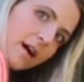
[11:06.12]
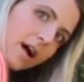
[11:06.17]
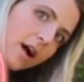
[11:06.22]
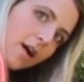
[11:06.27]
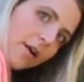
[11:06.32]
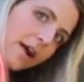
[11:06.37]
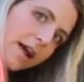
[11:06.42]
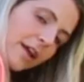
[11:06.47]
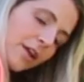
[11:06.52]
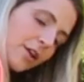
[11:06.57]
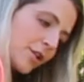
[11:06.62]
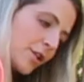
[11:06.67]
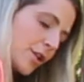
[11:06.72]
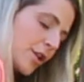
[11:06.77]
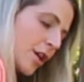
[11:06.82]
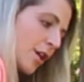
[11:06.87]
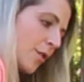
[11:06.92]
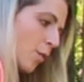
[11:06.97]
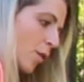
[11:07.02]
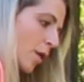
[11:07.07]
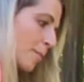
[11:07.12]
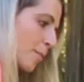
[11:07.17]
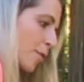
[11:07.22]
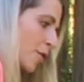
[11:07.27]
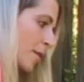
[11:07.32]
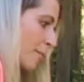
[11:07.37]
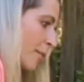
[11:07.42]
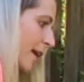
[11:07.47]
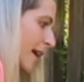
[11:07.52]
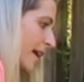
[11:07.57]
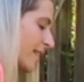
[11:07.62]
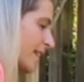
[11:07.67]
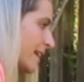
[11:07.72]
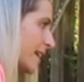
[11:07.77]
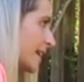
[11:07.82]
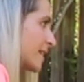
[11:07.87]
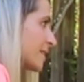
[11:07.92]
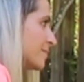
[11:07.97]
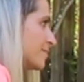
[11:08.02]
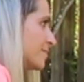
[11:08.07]
All right, good. One more breath
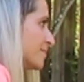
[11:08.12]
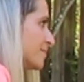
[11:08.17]
in.